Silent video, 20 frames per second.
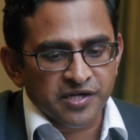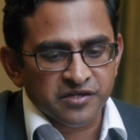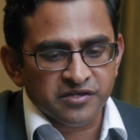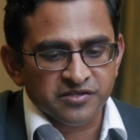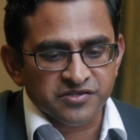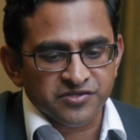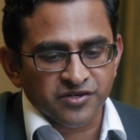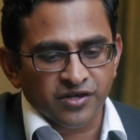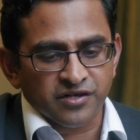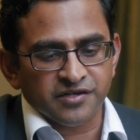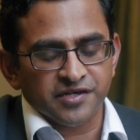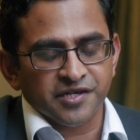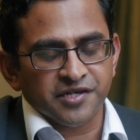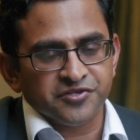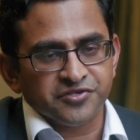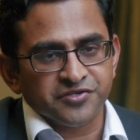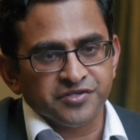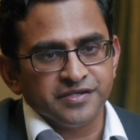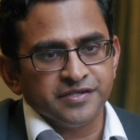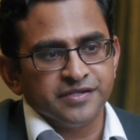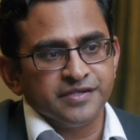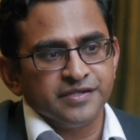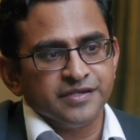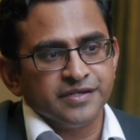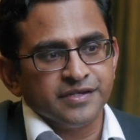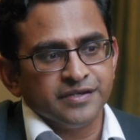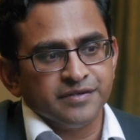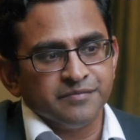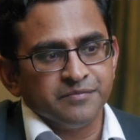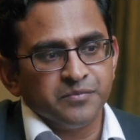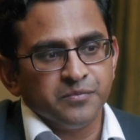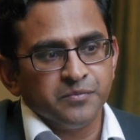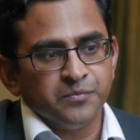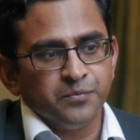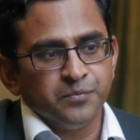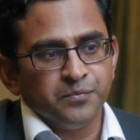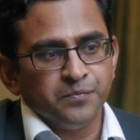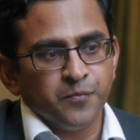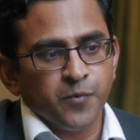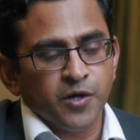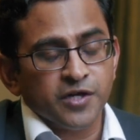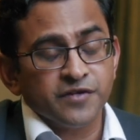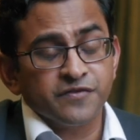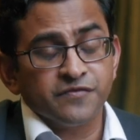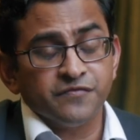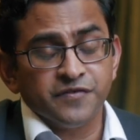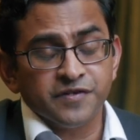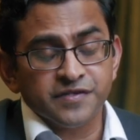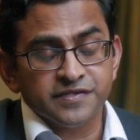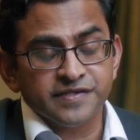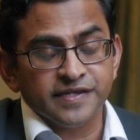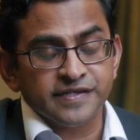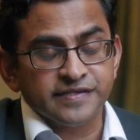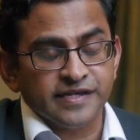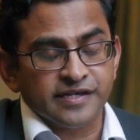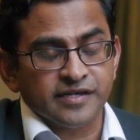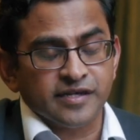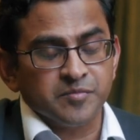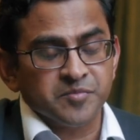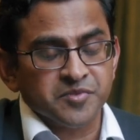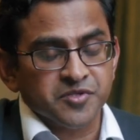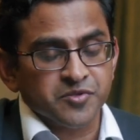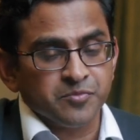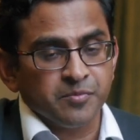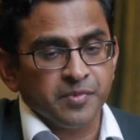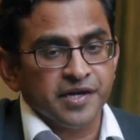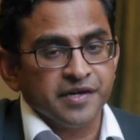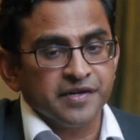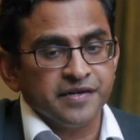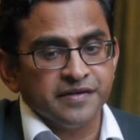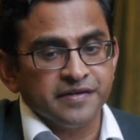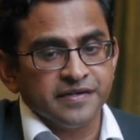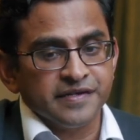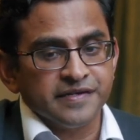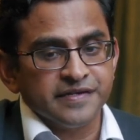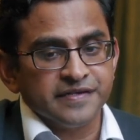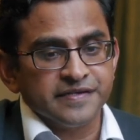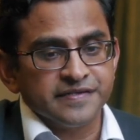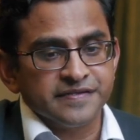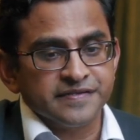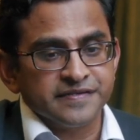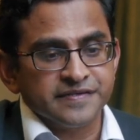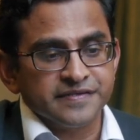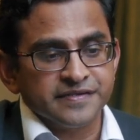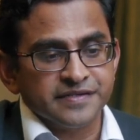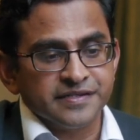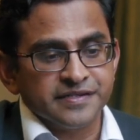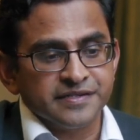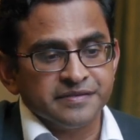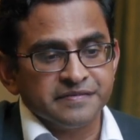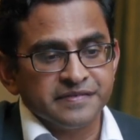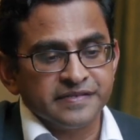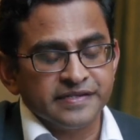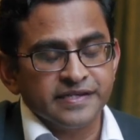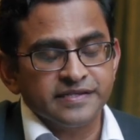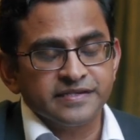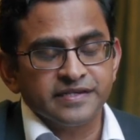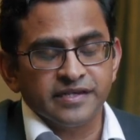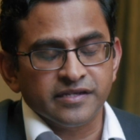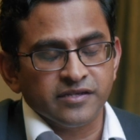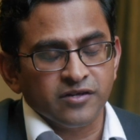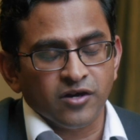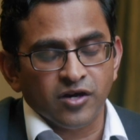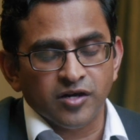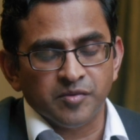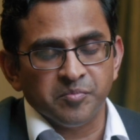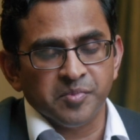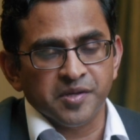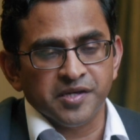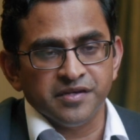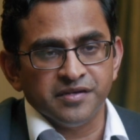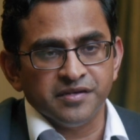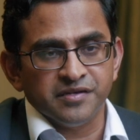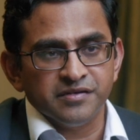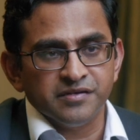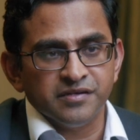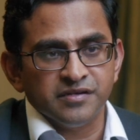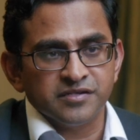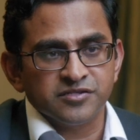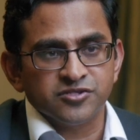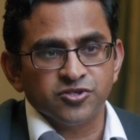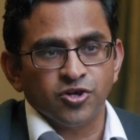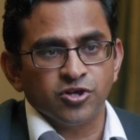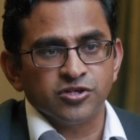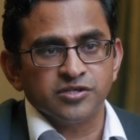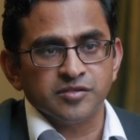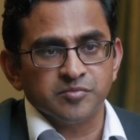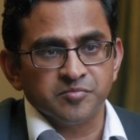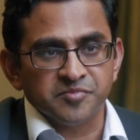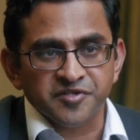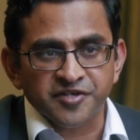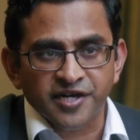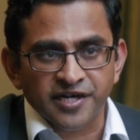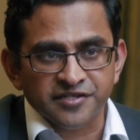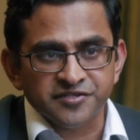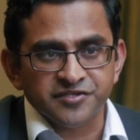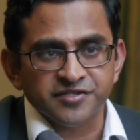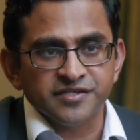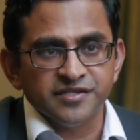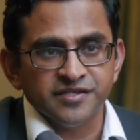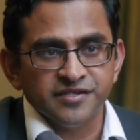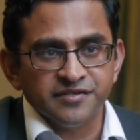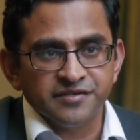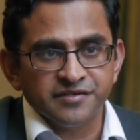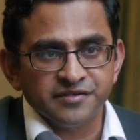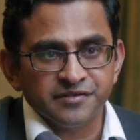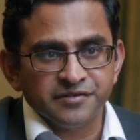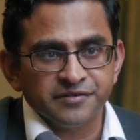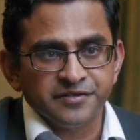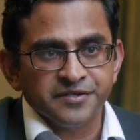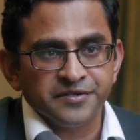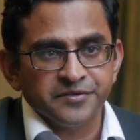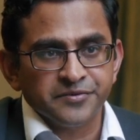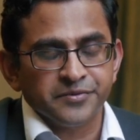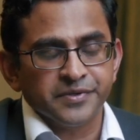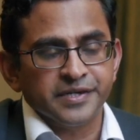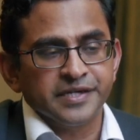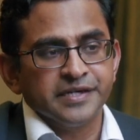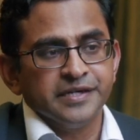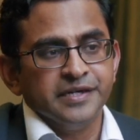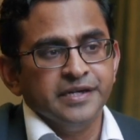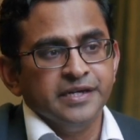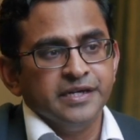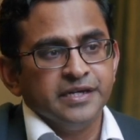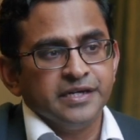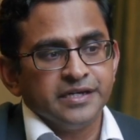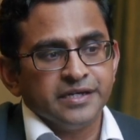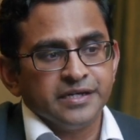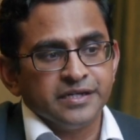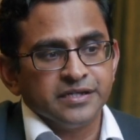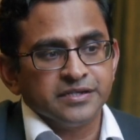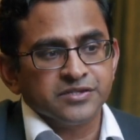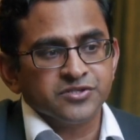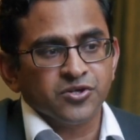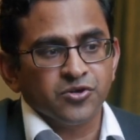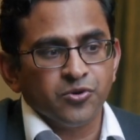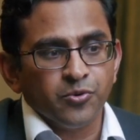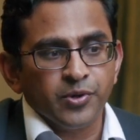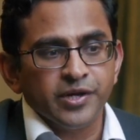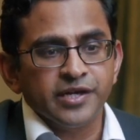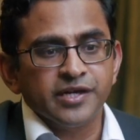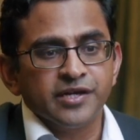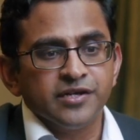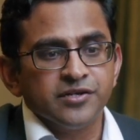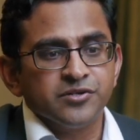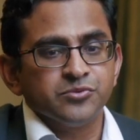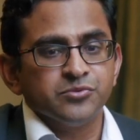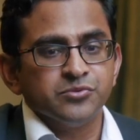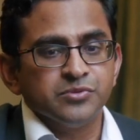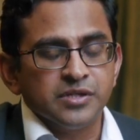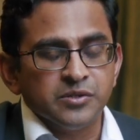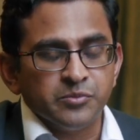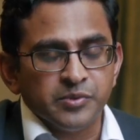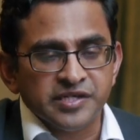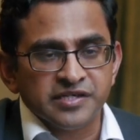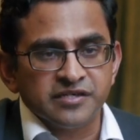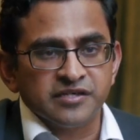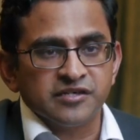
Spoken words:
consolidation, one of the first things that comes to mind is this cannot be a short-term strategy, right? So going into a vendor